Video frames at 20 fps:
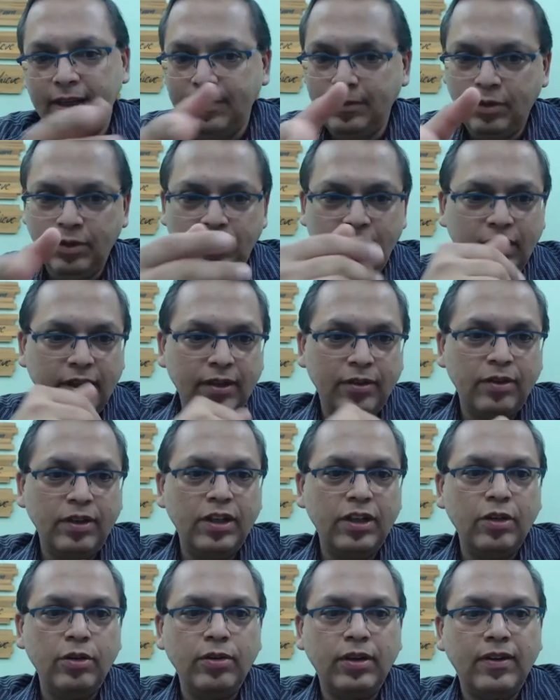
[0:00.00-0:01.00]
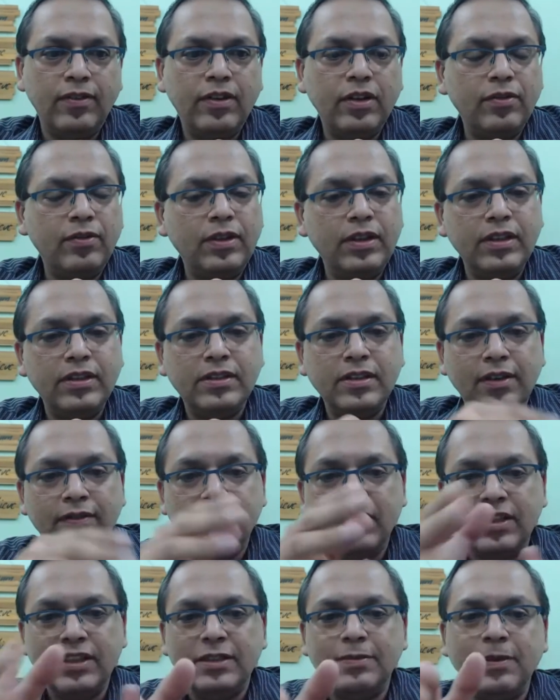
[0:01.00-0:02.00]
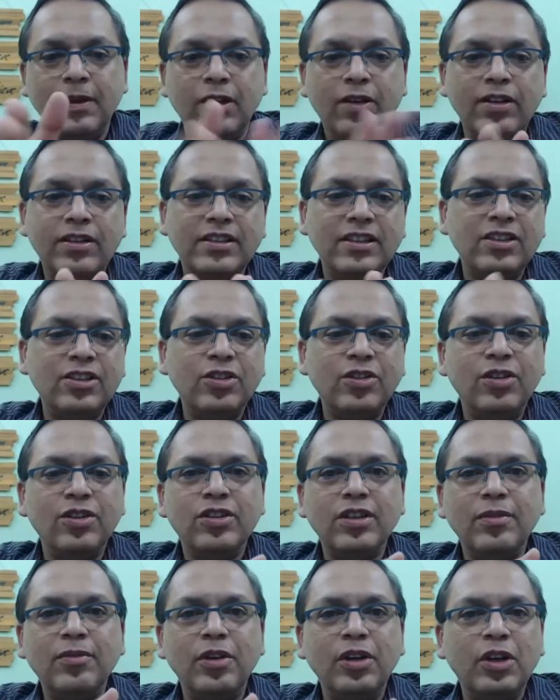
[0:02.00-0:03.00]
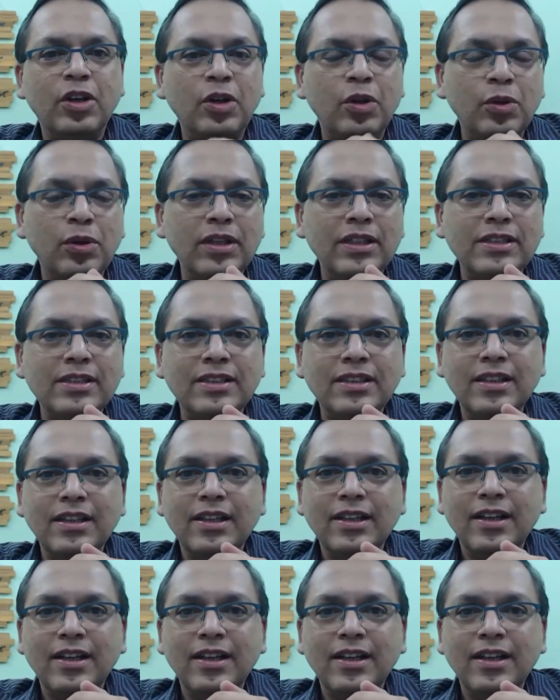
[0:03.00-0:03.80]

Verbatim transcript: I'm doing I'm going to do afterwards after this particular session. Also, I'm going to do this.